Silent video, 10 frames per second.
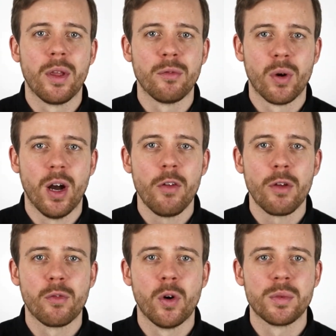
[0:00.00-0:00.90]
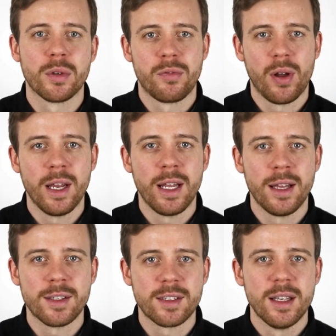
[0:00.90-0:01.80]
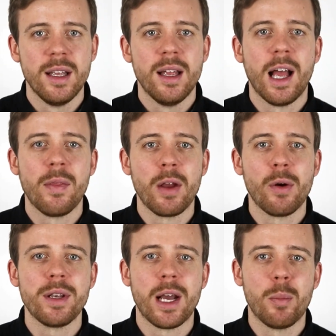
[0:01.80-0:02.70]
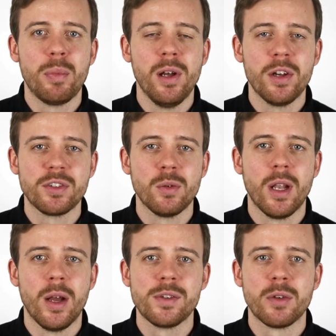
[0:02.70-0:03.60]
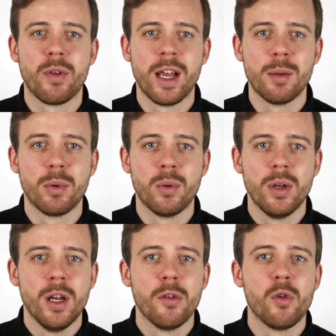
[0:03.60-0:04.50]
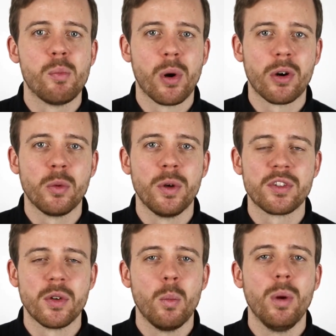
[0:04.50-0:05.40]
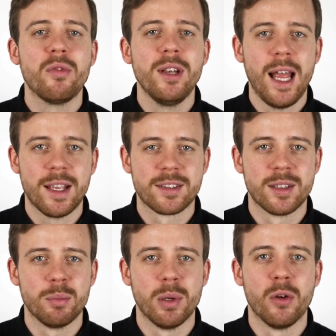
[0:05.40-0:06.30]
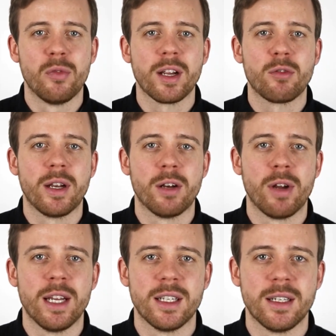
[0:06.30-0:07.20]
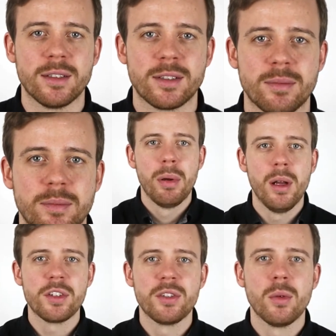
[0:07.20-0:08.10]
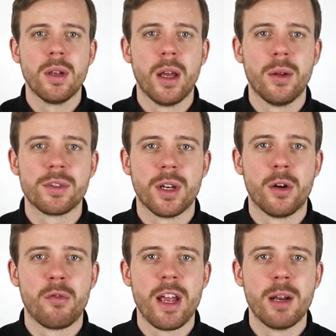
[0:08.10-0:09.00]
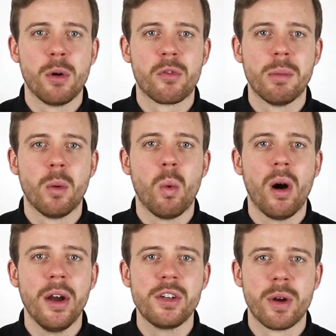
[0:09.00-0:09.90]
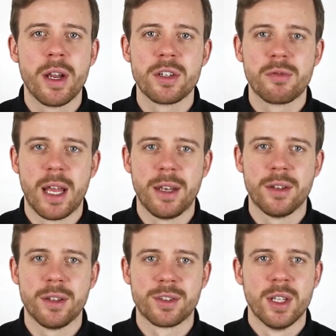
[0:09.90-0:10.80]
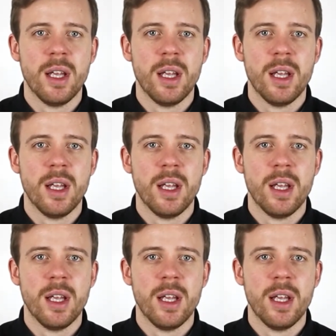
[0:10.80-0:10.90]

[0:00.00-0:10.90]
than for other forms of finance, and there are now personal loans available for borrowers with less than perfect credit ratings. Personal loans are available from a wide range of lenders,